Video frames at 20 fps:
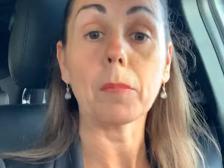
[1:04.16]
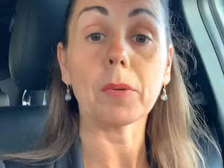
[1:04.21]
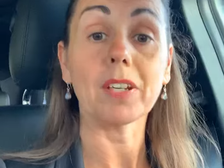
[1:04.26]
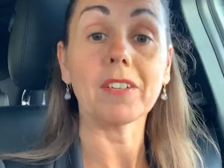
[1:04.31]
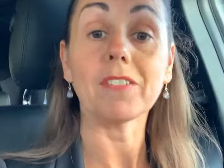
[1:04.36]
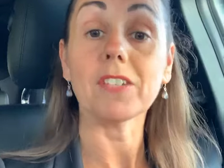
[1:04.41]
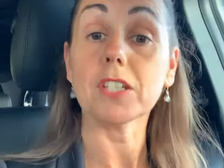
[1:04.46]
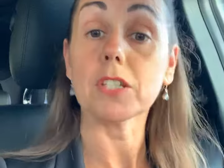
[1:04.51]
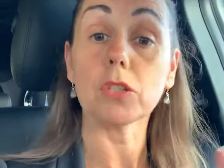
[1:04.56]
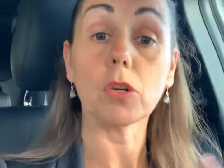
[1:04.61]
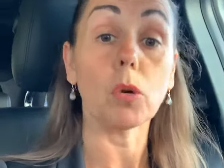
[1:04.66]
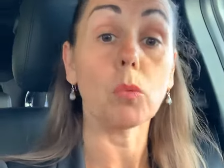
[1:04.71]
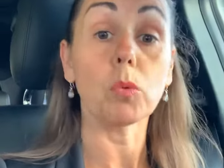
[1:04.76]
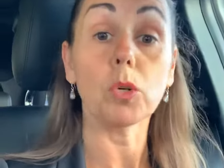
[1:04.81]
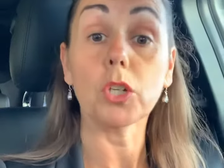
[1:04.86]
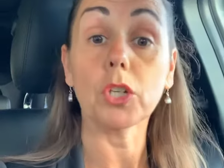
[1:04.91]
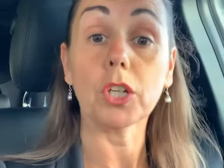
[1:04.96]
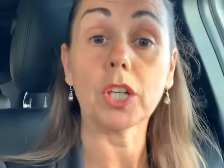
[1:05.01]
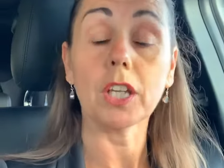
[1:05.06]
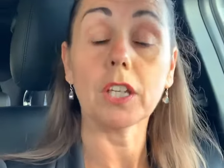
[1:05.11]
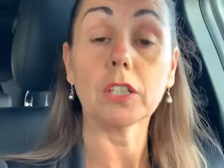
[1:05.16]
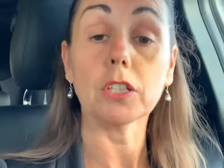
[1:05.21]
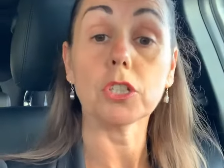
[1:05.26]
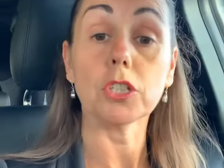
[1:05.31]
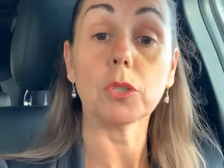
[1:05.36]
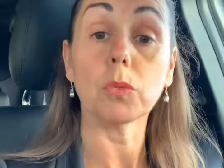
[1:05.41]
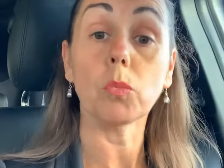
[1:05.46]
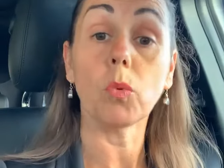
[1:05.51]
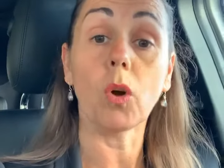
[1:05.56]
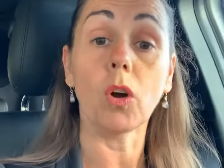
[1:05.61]
if it's not working
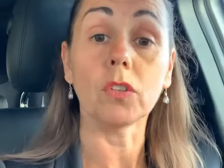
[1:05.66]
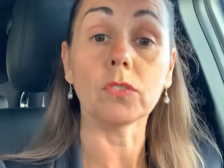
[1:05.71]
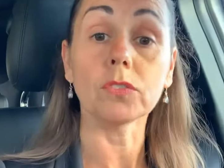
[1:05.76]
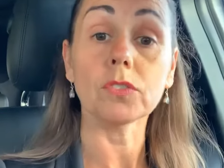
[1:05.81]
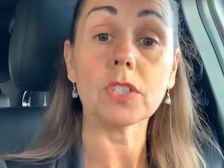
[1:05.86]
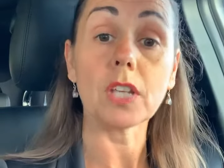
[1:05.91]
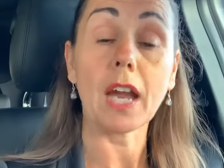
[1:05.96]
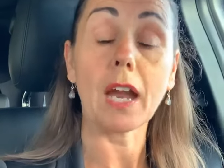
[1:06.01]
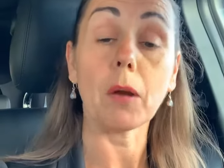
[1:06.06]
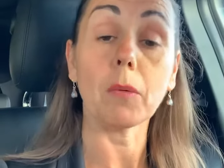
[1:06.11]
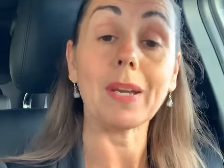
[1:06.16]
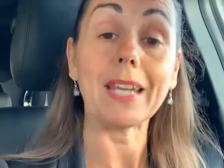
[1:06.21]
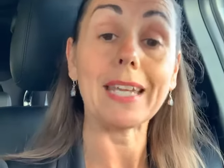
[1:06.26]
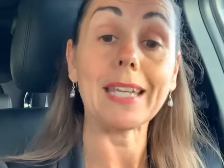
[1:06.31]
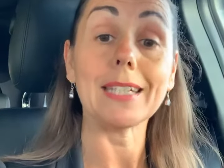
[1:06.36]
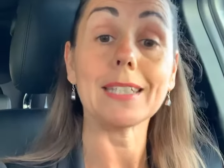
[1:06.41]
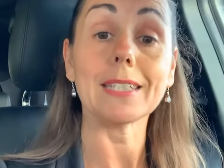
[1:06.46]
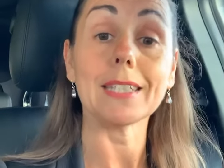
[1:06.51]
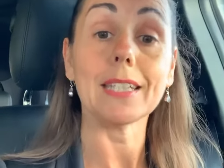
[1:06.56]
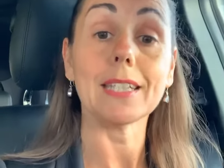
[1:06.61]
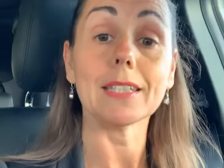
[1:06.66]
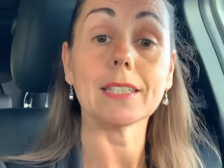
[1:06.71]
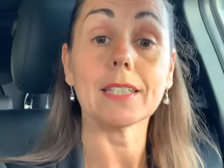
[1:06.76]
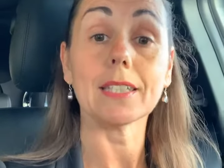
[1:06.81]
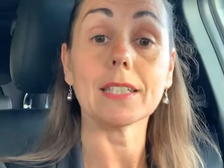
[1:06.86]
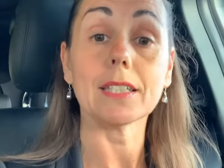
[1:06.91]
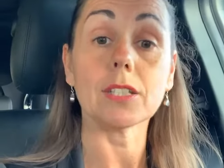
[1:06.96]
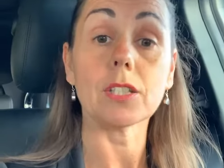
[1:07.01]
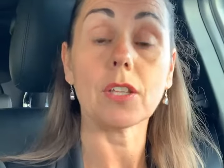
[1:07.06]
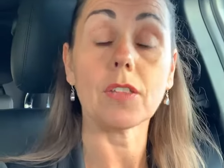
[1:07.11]
as you want how easy is
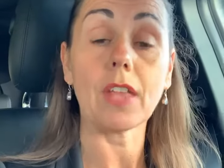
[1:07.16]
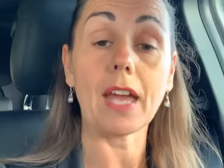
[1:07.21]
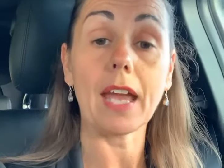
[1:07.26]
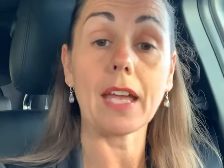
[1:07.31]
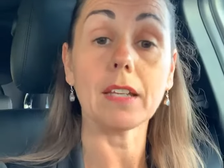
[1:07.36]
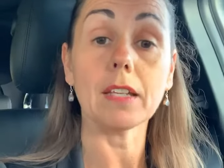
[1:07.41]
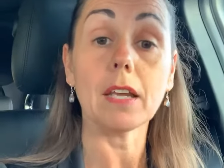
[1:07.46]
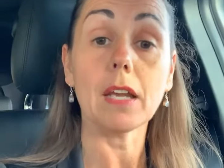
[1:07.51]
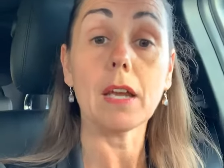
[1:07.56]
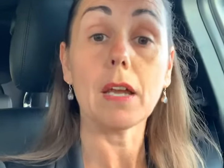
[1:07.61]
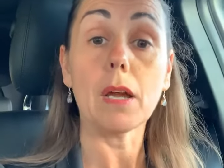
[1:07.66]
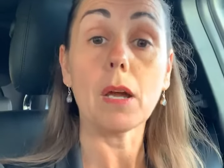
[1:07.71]
it to then